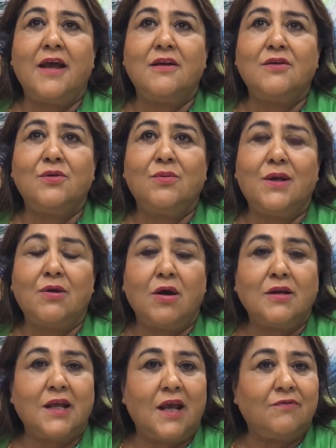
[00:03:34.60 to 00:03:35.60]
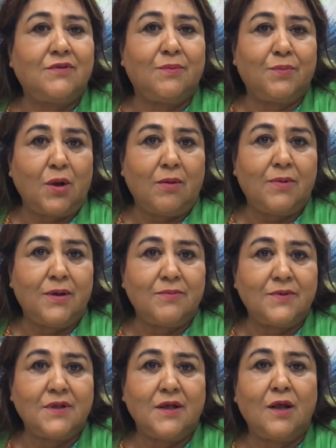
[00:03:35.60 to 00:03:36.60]
and you will not have the
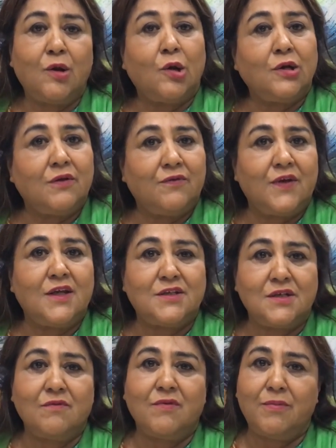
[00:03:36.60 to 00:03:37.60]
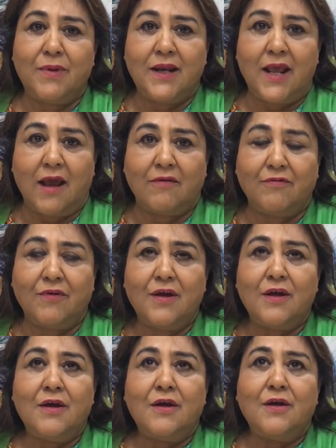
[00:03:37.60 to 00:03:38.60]
problems a lot of aging women
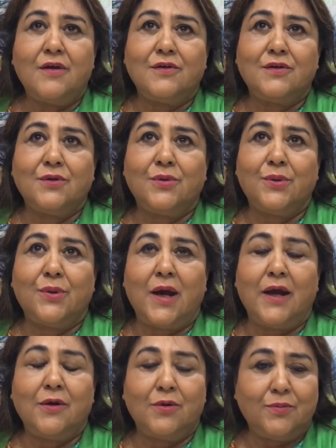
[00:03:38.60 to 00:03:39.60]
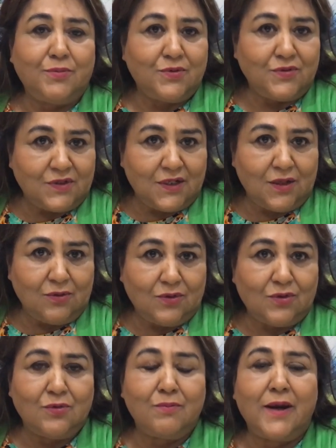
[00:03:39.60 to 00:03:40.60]
have so i hope to see
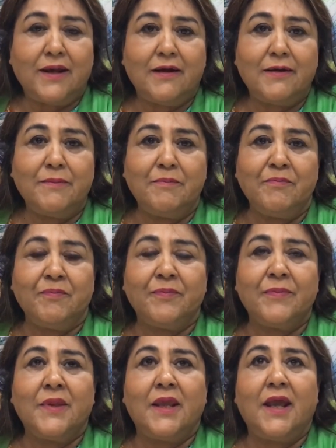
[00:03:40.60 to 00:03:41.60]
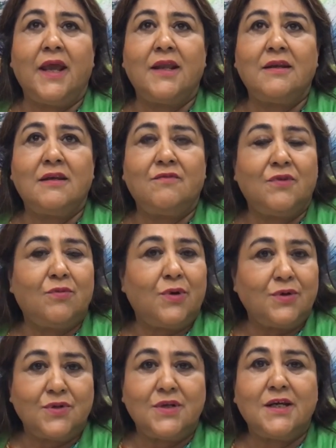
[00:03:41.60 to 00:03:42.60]
you through marham and if you
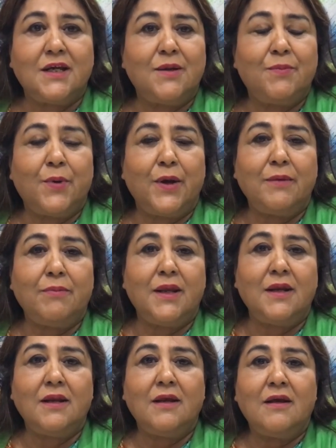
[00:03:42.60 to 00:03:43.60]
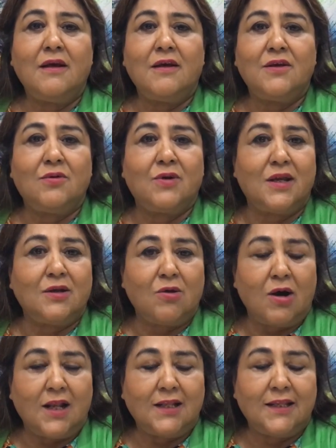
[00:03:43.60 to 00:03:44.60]
want to take an appointment you can
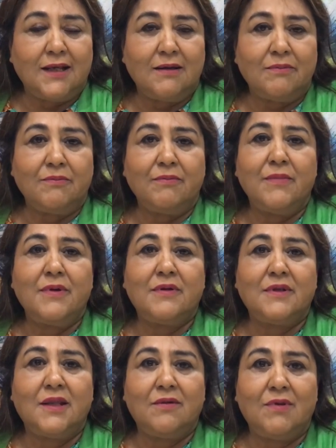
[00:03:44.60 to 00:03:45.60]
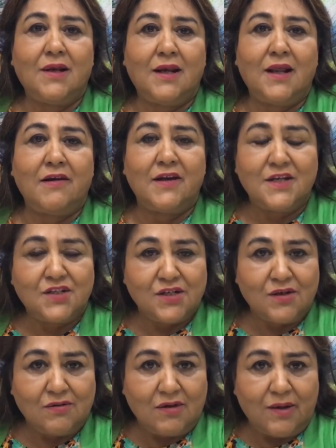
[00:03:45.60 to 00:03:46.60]
call them they will
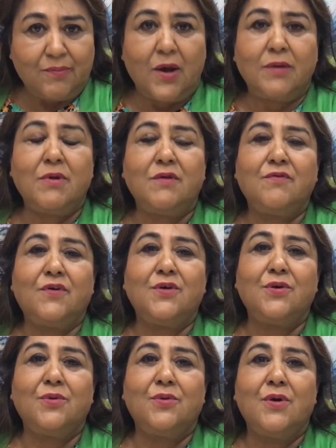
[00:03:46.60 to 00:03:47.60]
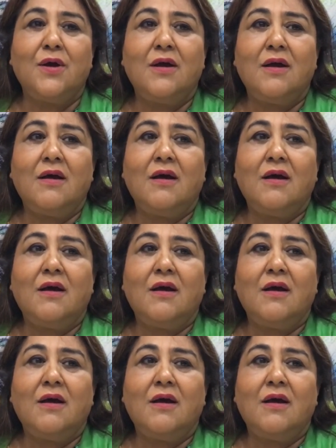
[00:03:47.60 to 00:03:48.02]
arrange an appointment for you